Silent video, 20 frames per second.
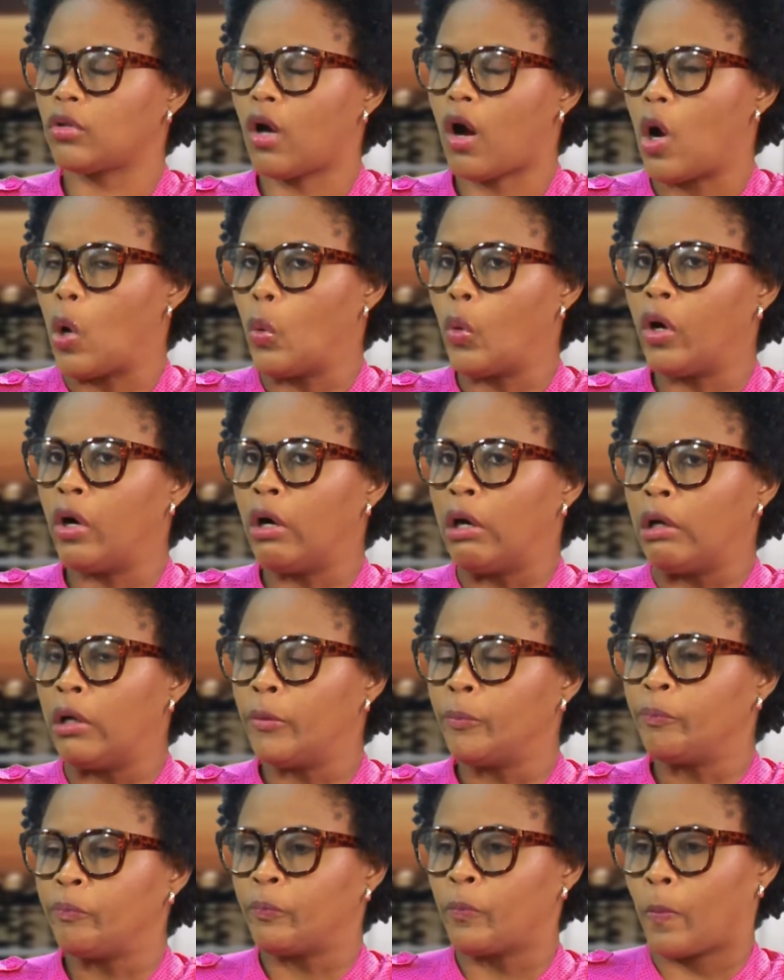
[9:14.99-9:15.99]
our
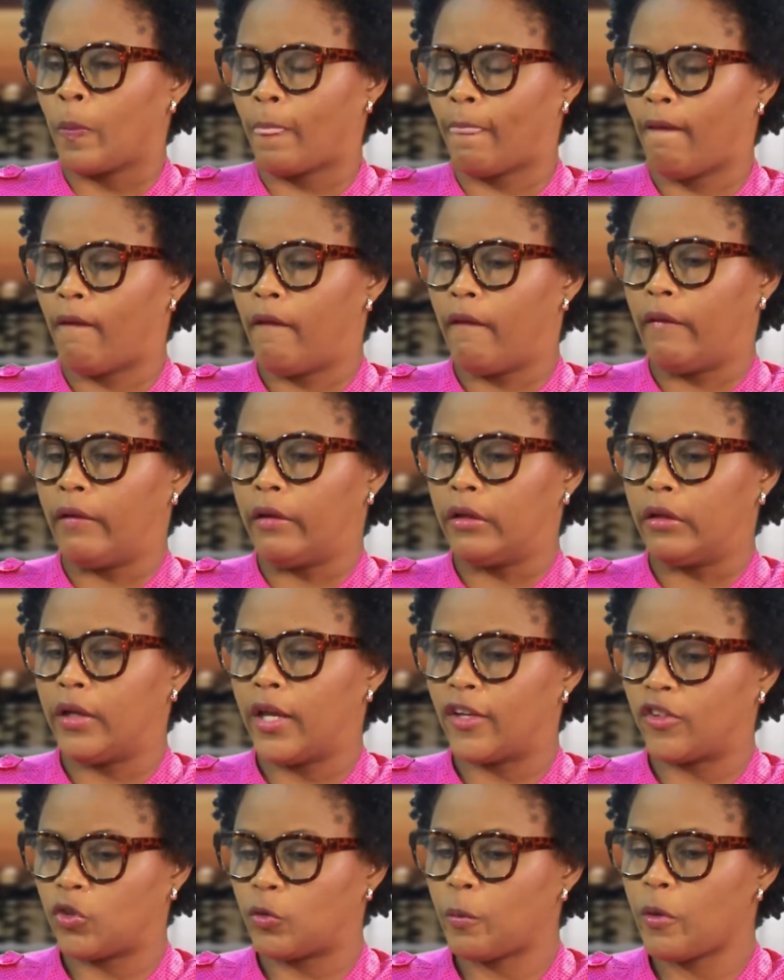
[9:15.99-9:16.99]
uh,
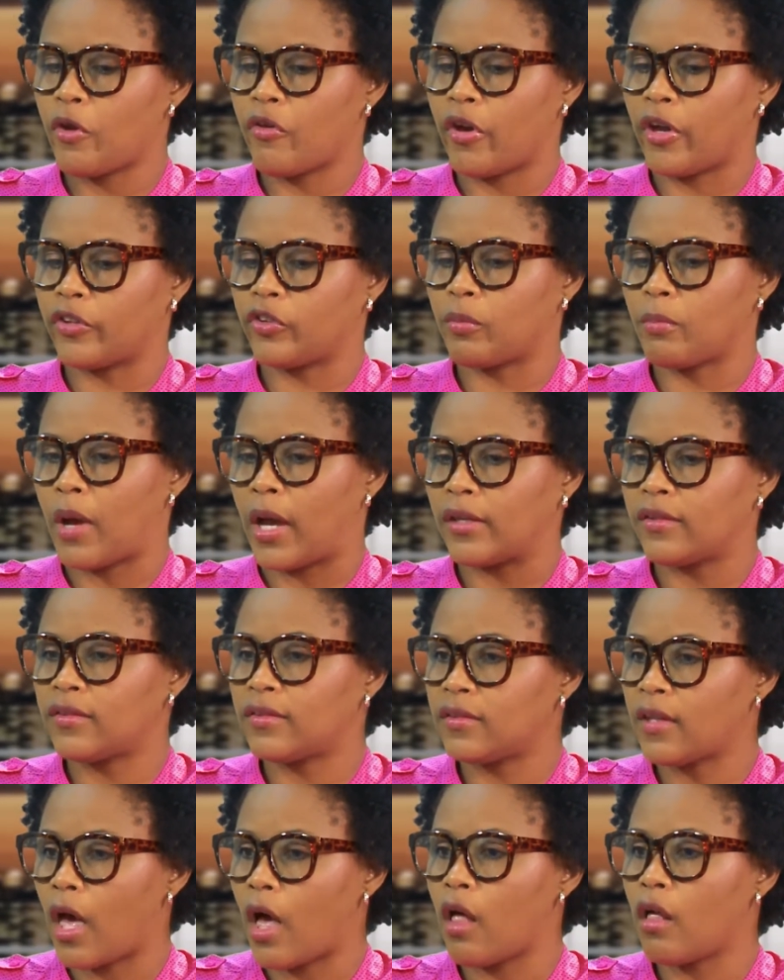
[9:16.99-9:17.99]
experience.
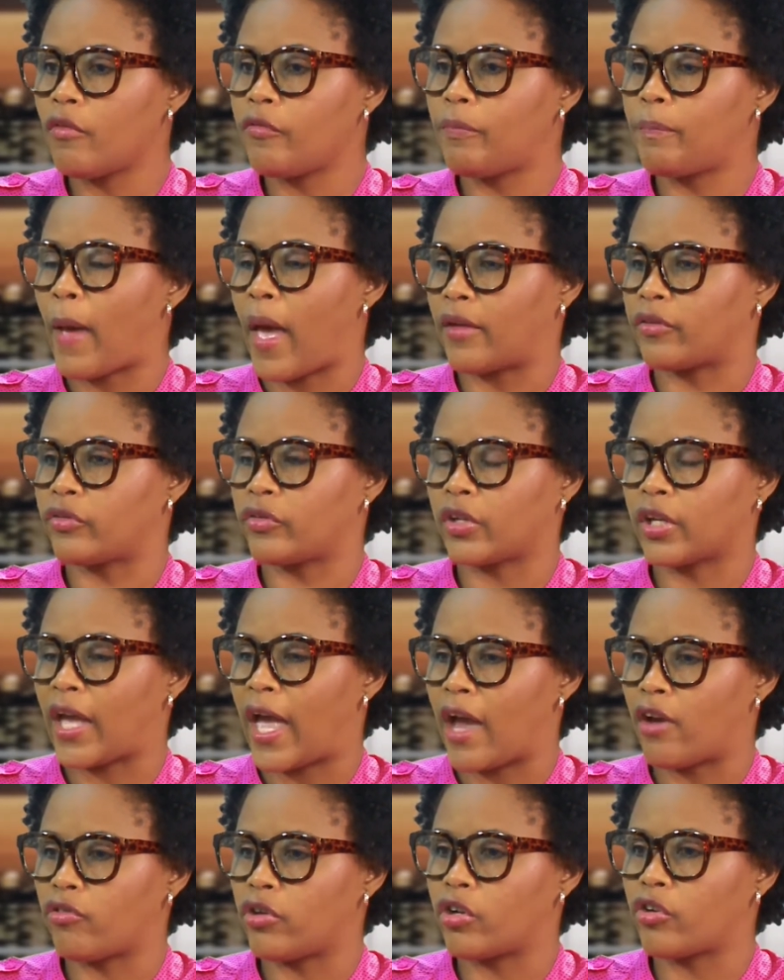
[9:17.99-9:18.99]
Myself, Pastor
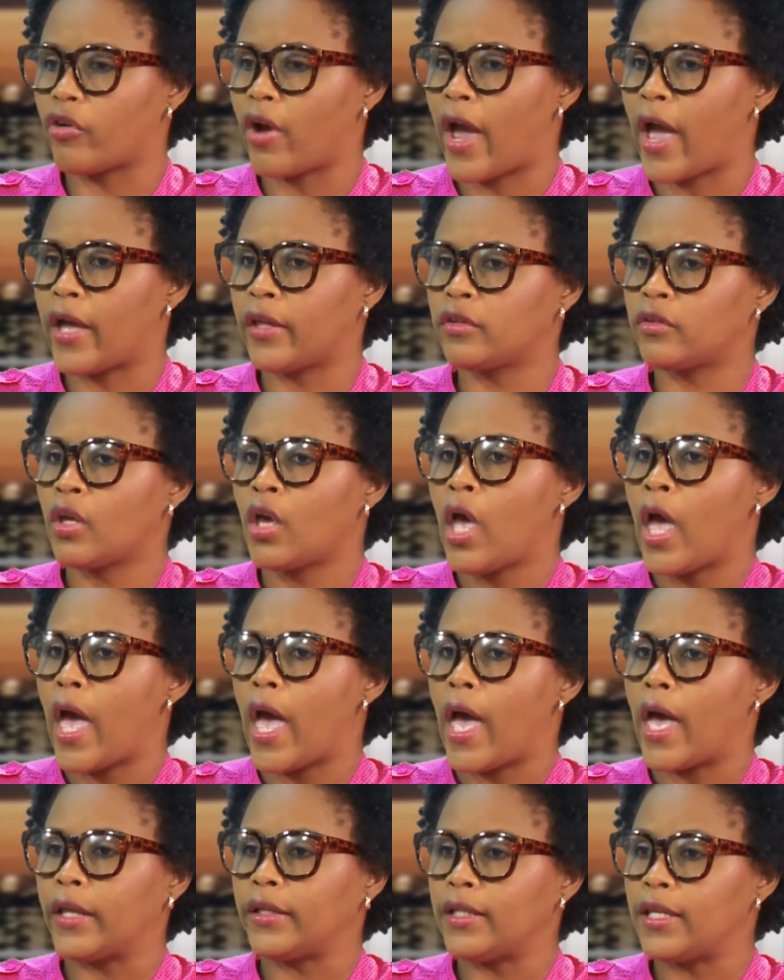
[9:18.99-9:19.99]
Gary Grant,
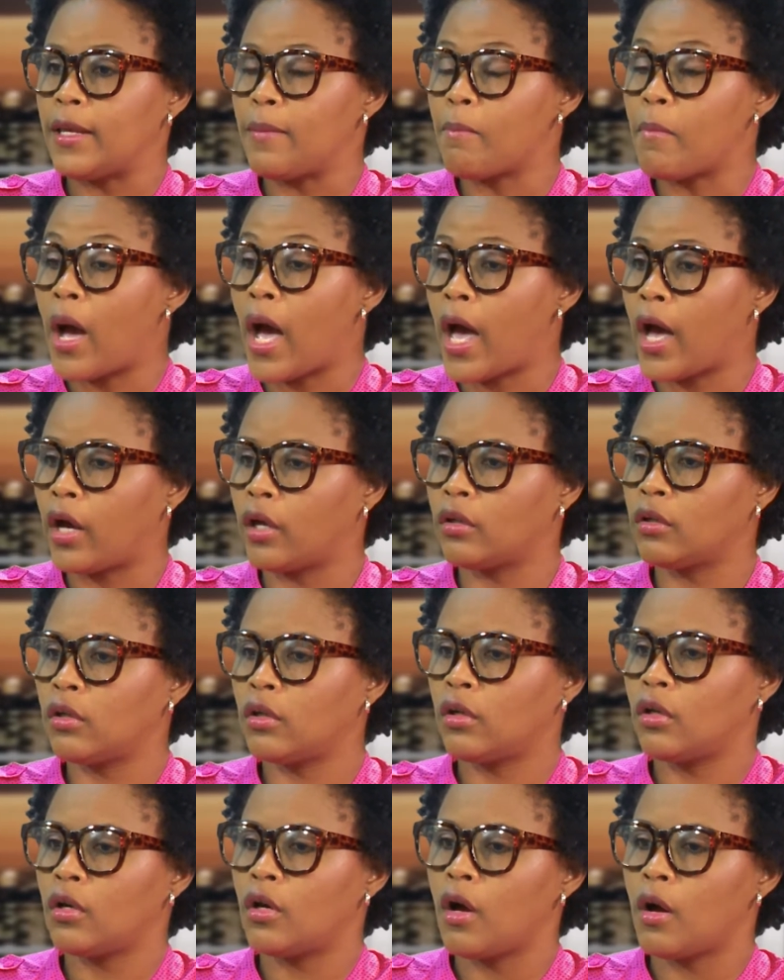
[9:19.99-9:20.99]
and
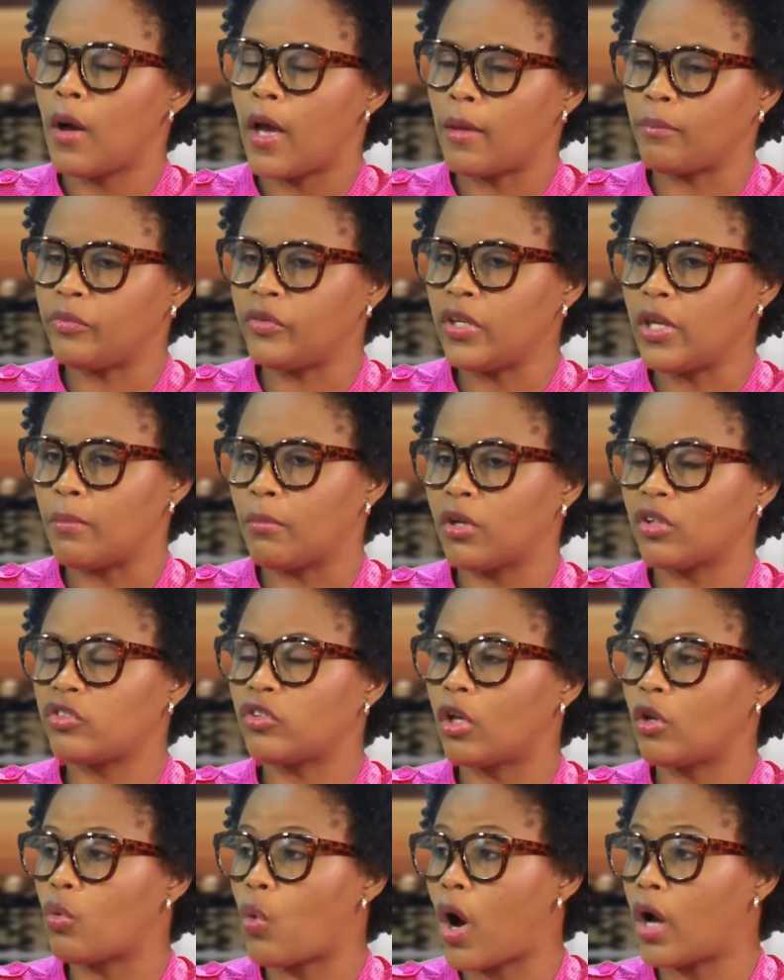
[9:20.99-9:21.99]
Imam MT
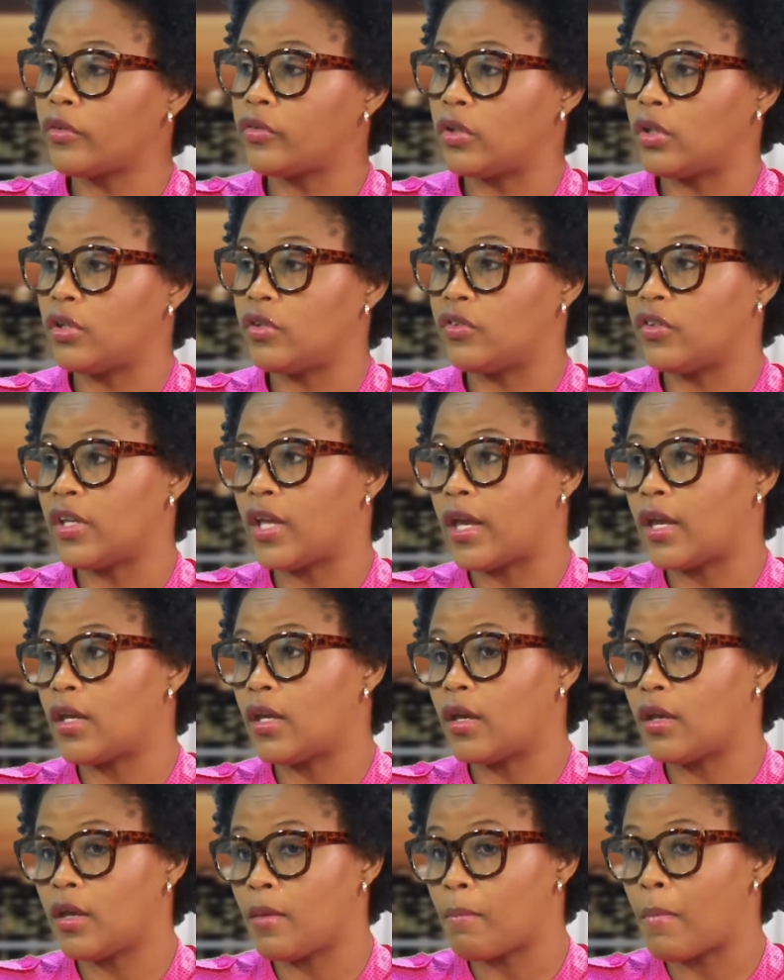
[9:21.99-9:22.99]
Masalwazi, he's the
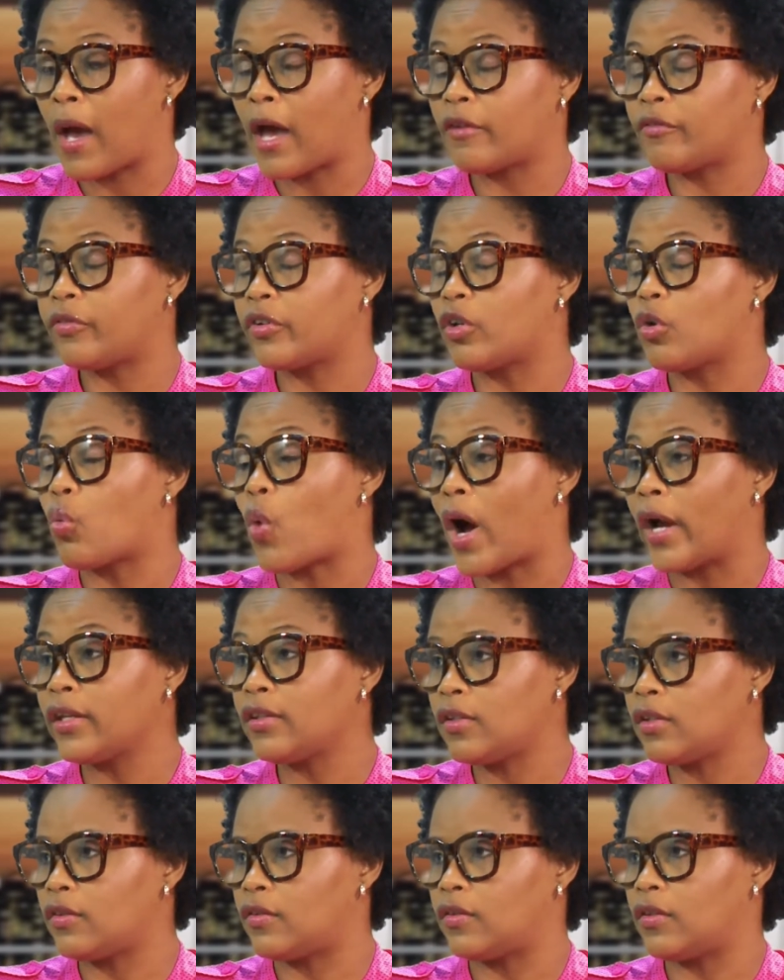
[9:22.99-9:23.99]
Imam for the
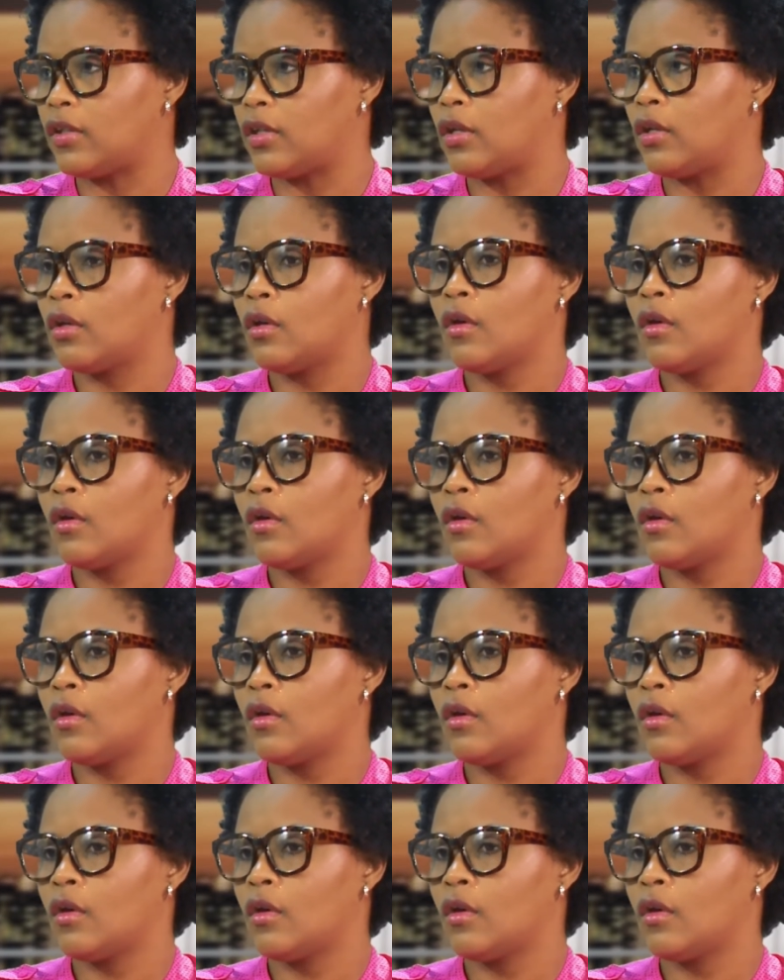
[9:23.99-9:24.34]
YTC